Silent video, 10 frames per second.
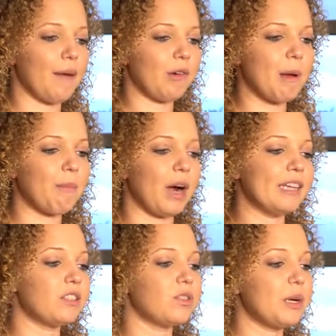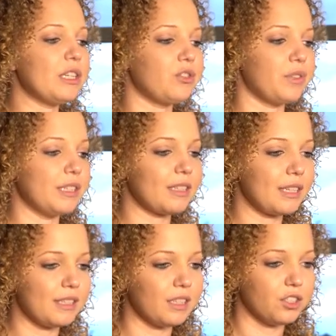remember I switched
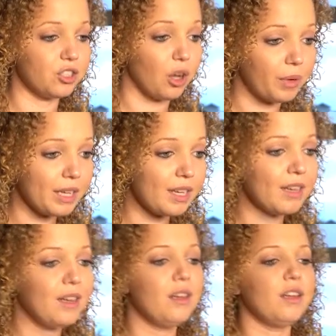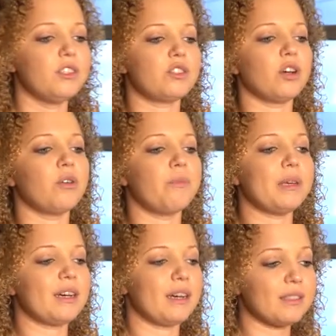recently to Sony. So
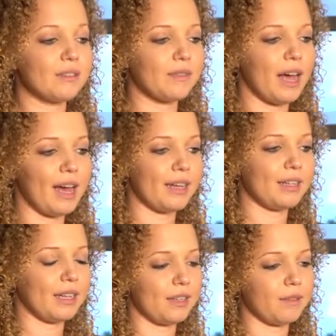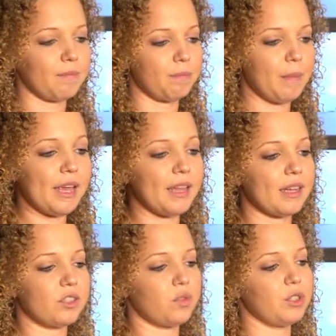because of that, like making
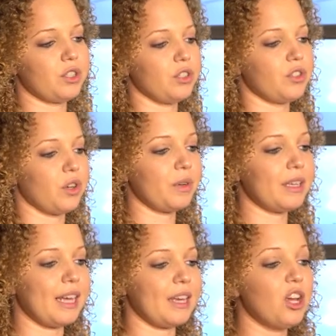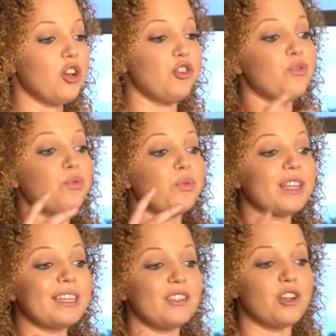that switch to Sony, like you
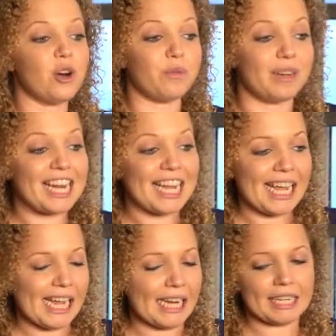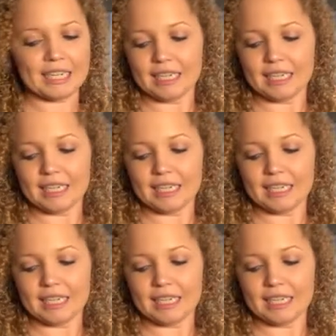really don't need,